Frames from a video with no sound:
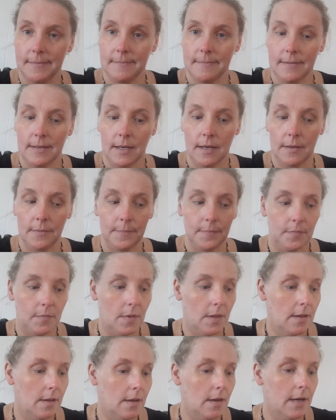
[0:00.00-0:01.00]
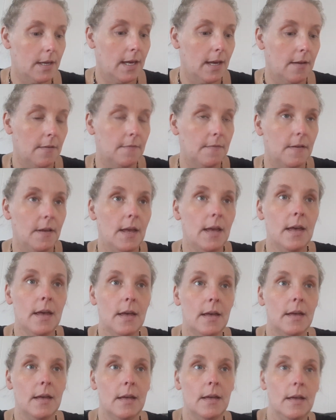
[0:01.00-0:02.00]
Yeah,
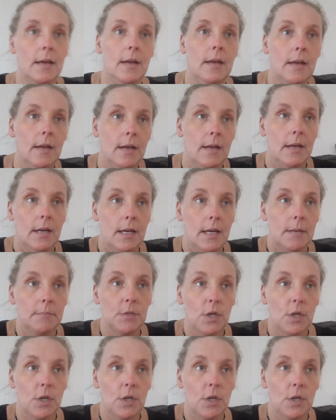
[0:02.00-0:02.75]
I'm